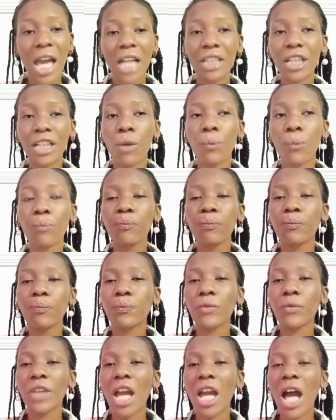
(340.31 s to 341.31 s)
Now,
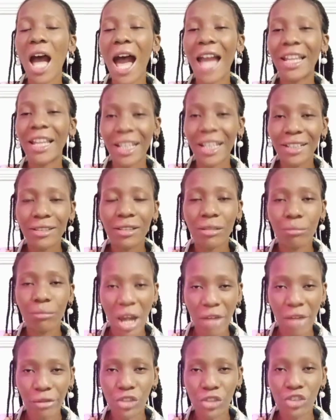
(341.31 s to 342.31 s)
I learned in
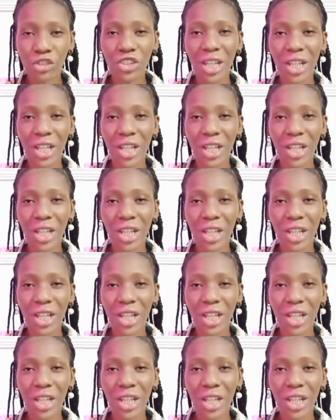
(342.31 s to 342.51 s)
marriage